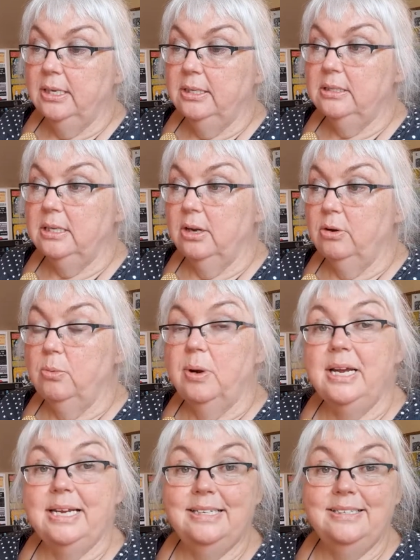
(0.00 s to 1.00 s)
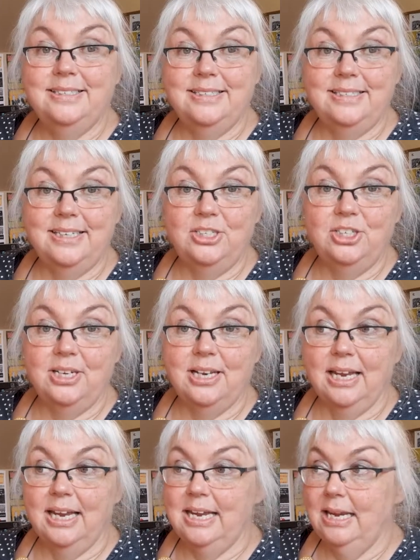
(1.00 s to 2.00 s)
So working
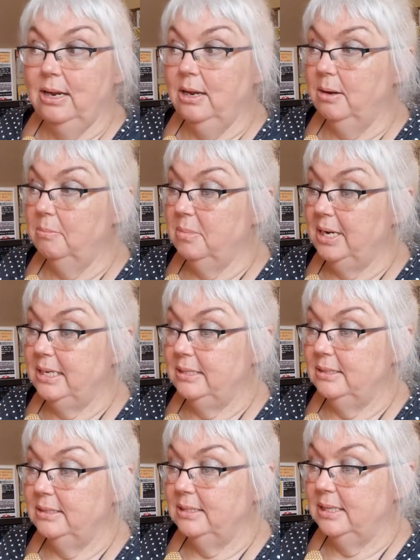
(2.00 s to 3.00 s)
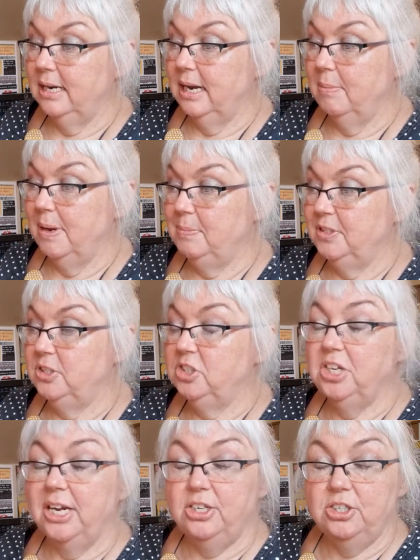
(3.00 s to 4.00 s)
digitally means that I'm able to
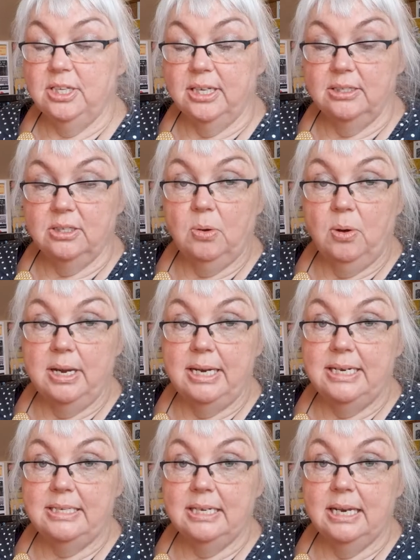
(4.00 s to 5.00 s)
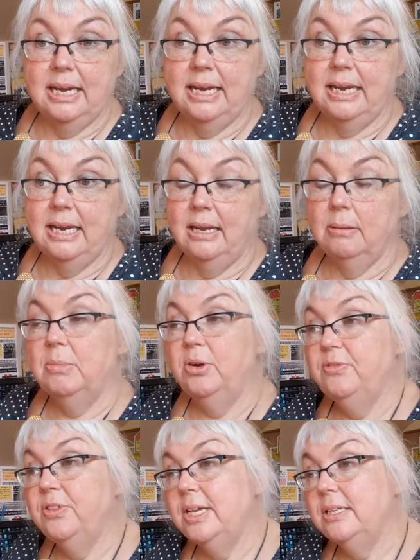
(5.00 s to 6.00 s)
change things quite easily and
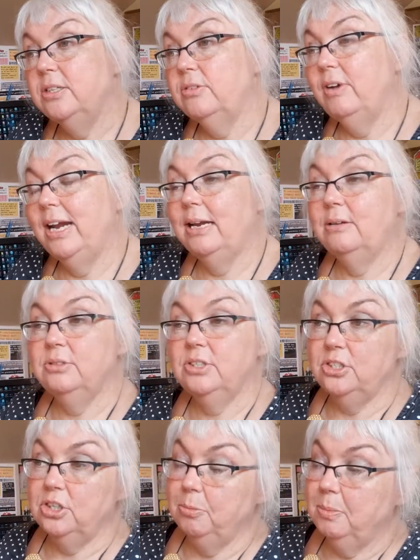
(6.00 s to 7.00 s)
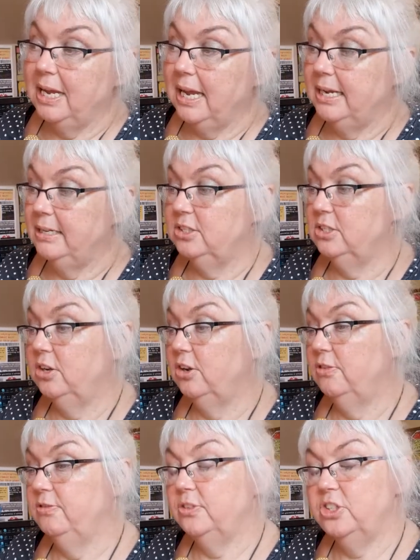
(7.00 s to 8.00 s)
move things around and duplicate
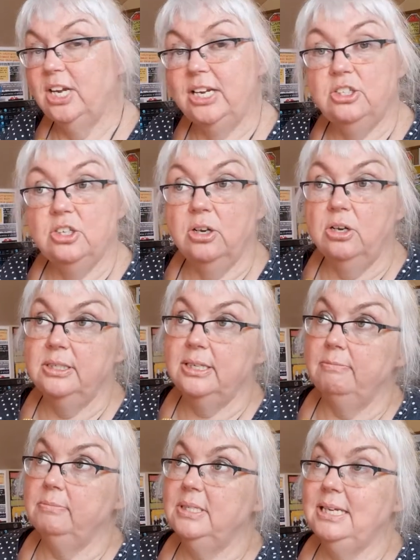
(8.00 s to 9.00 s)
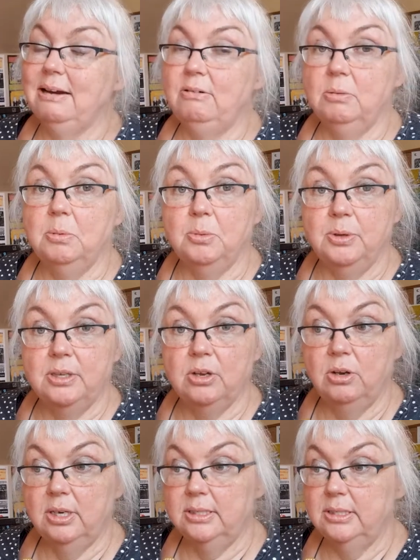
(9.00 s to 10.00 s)
stuff and change colours. I'm terrible with
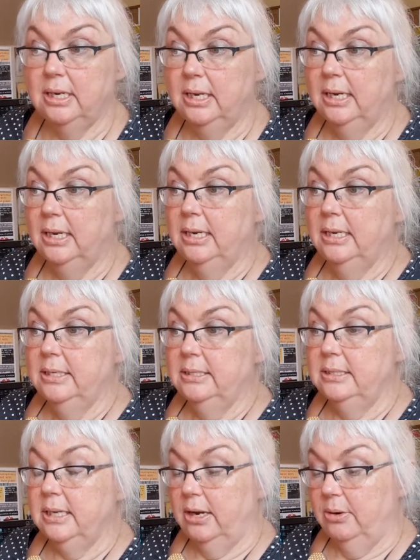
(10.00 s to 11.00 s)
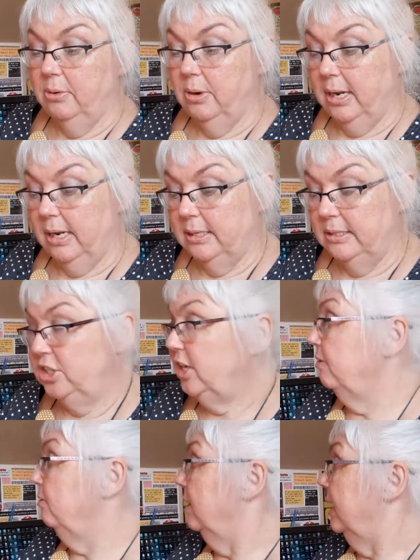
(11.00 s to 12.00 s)
colours. So
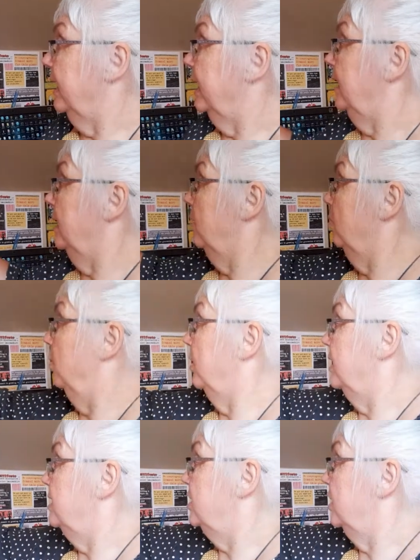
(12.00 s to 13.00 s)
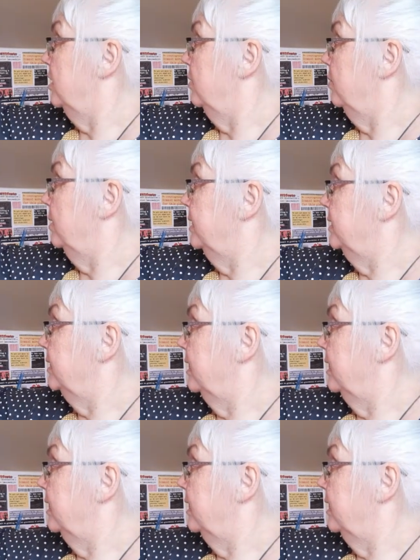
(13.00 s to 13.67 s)
generally what I do is